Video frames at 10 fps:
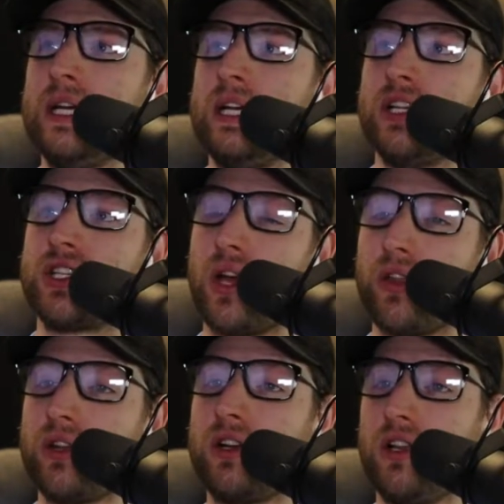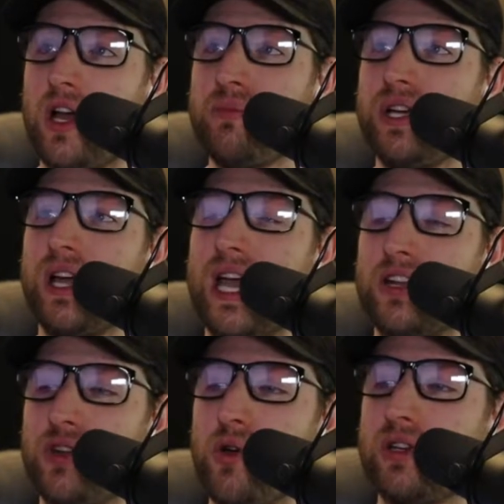Southern Columbia
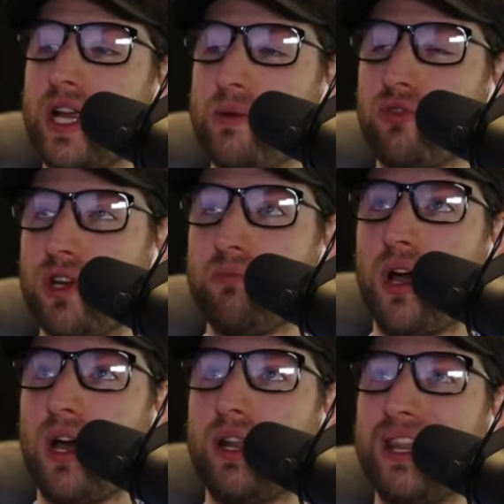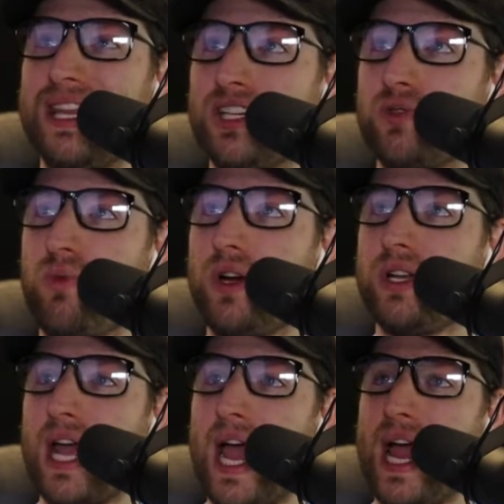and Notre Dame Green Pond. This
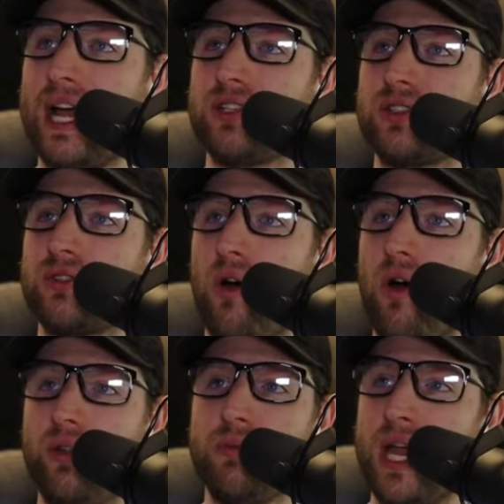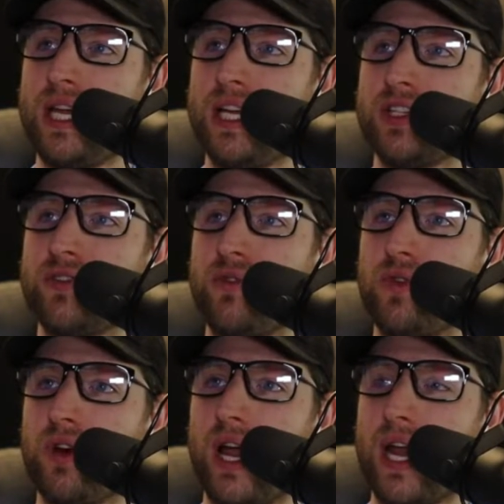one has all the makings
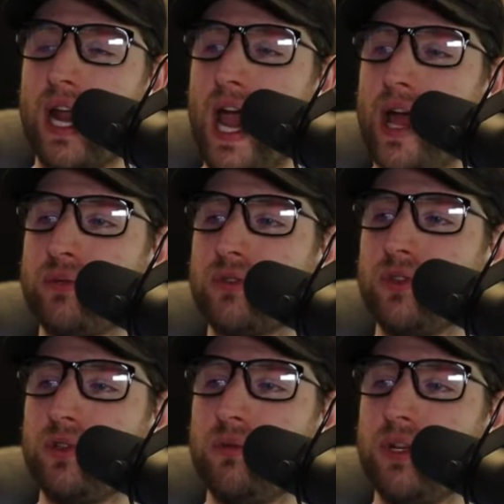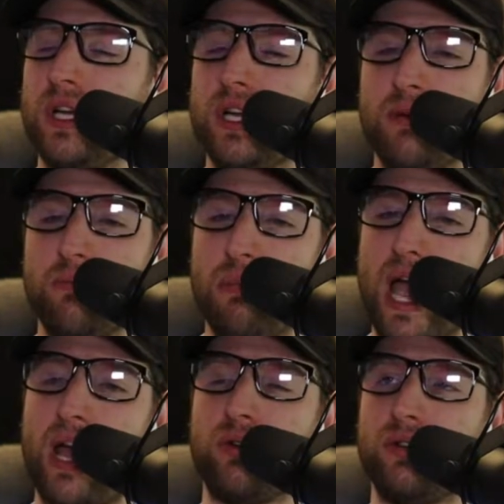for an absolute
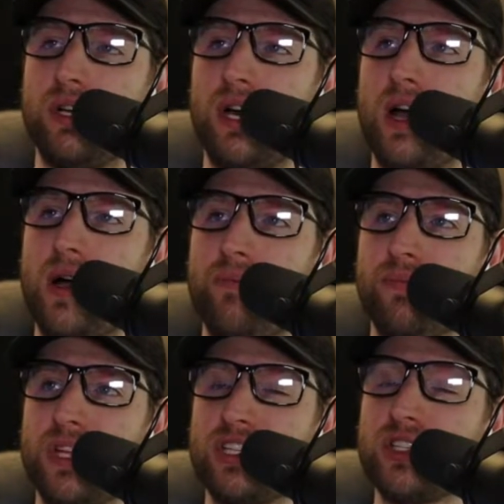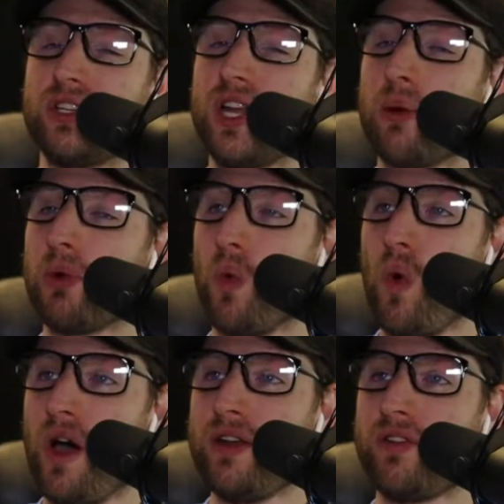battle. This is a number
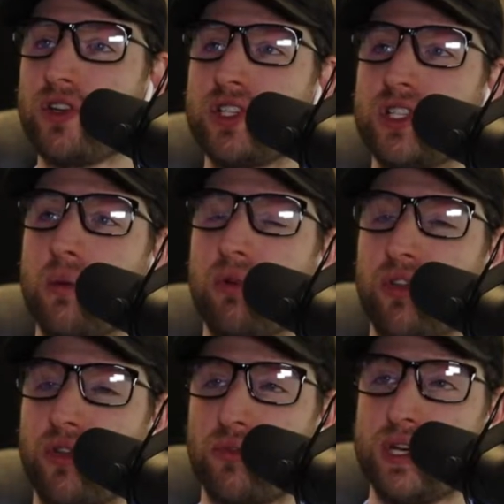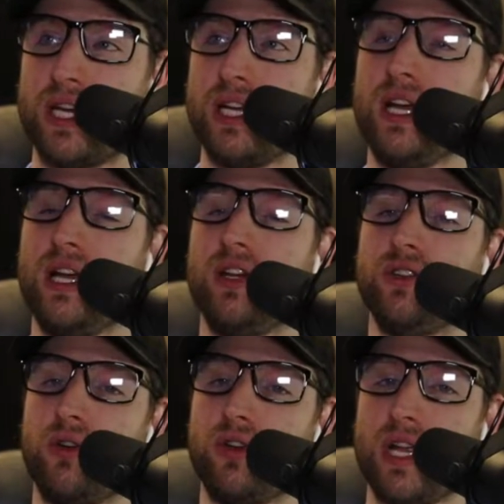1 versus number 3.
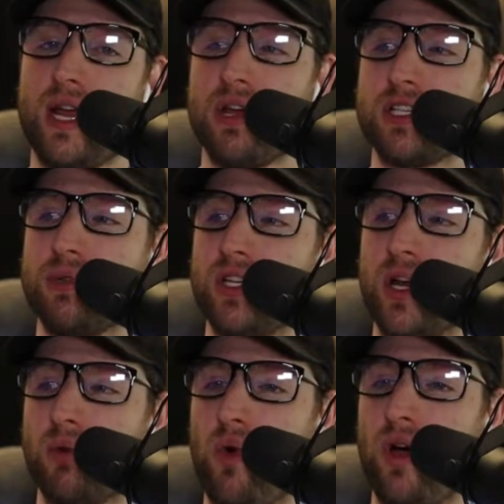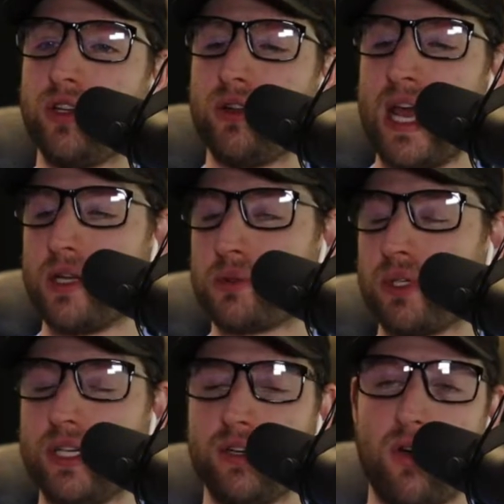Notre Dame has been number 1
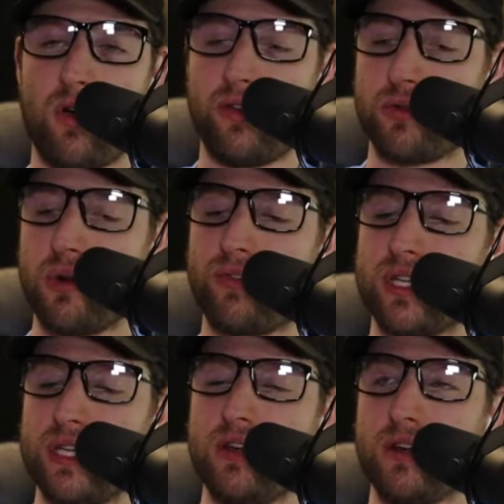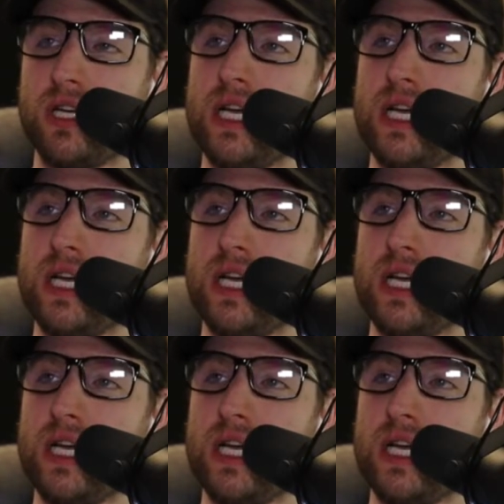unanimously throughout the year.